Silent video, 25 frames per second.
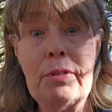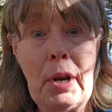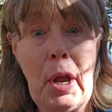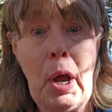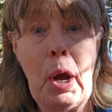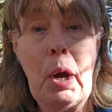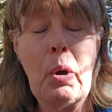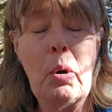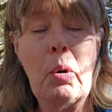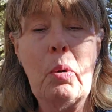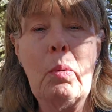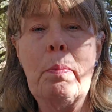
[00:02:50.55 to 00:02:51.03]

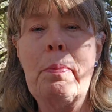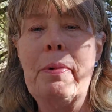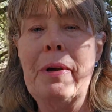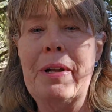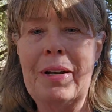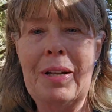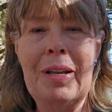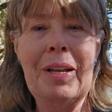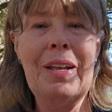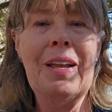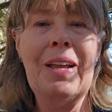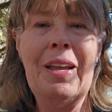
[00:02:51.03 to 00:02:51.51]
No,
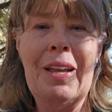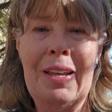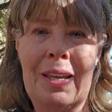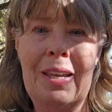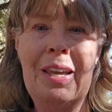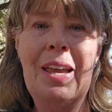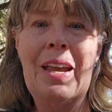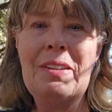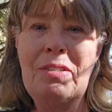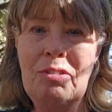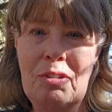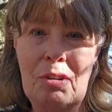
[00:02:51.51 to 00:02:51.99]
but it
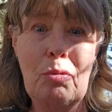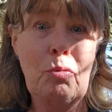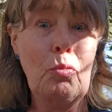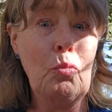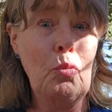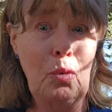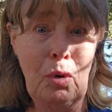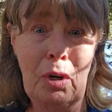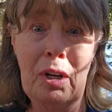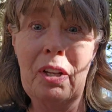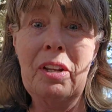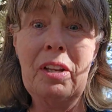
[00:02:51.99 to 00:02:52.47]
gets it
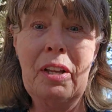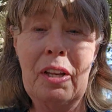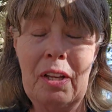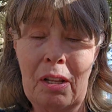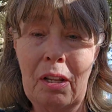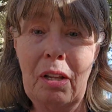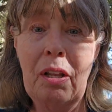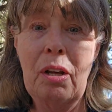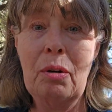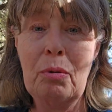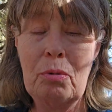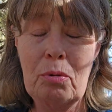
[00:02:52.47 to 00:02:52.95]
really
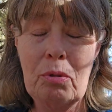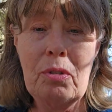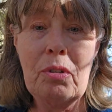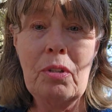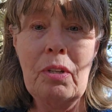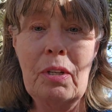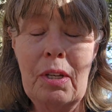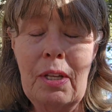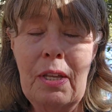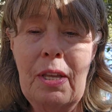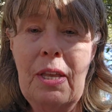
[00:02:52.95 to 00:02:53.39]
close.